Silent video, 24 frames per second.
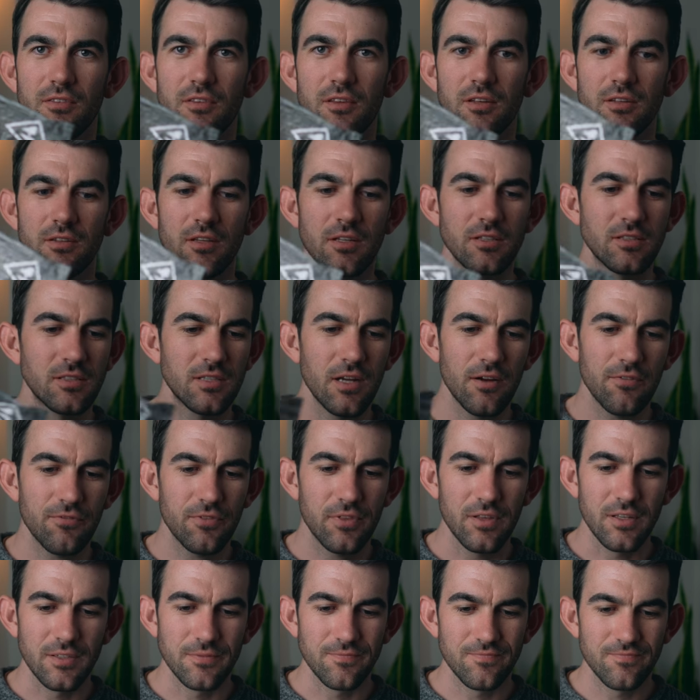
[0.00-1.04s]
The, the stuff
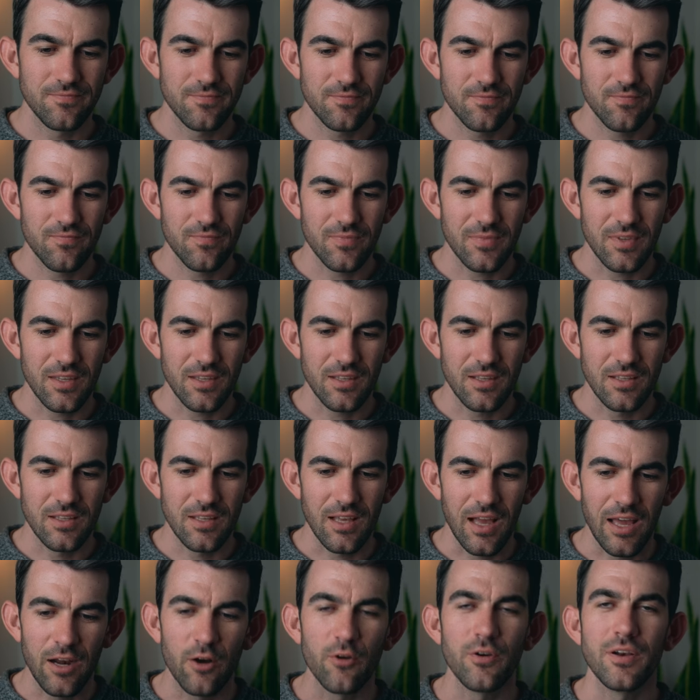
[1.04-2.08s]
that
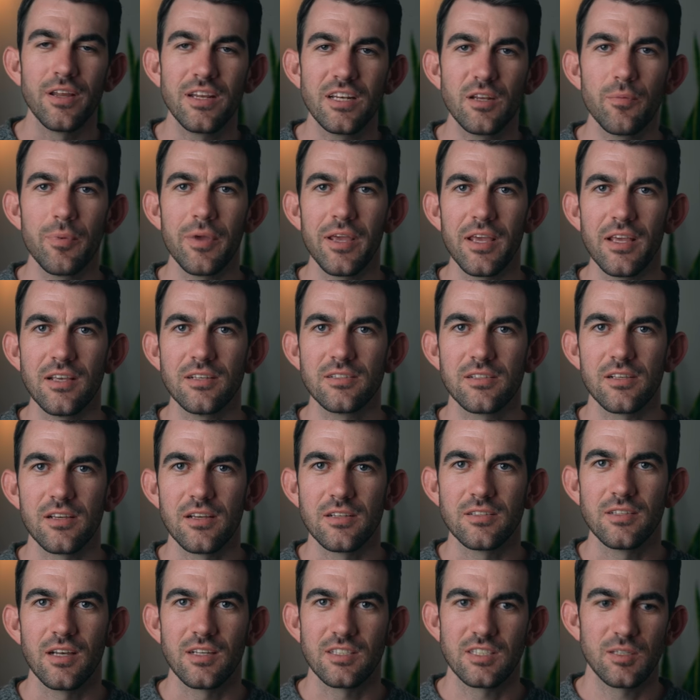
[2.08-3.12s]
I don't need to be easily
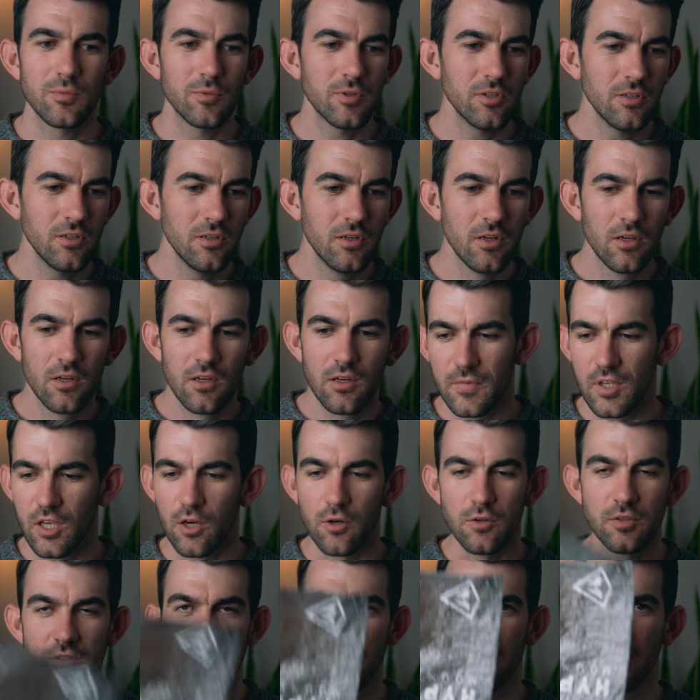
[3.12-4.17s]
accessible
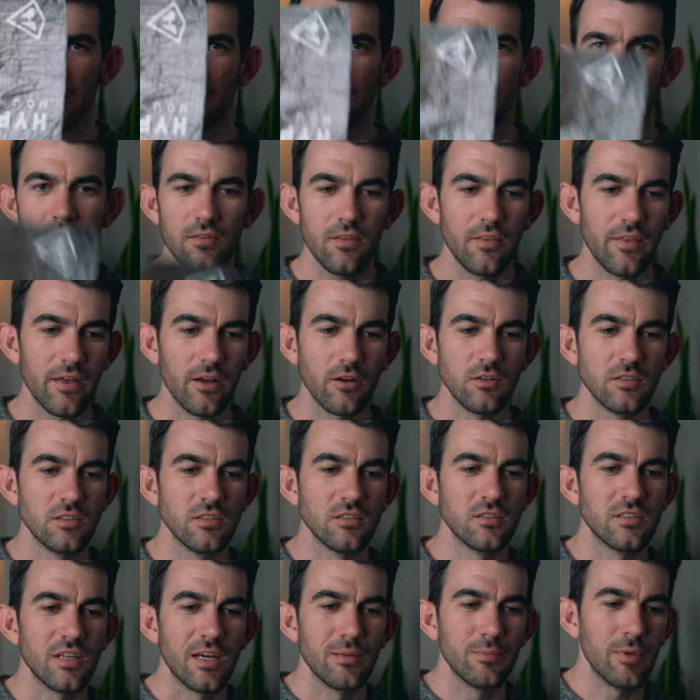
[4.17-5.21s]
goes in here and that goes
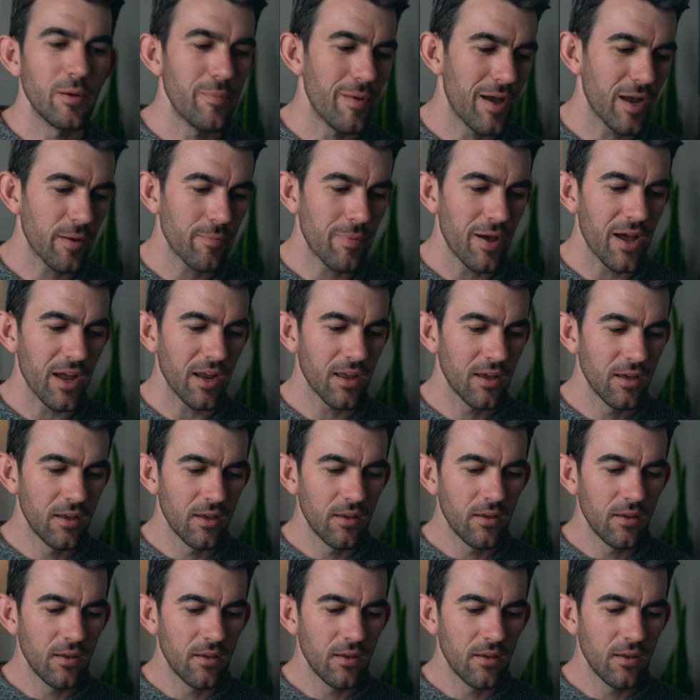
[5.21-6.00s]
inside my backpack.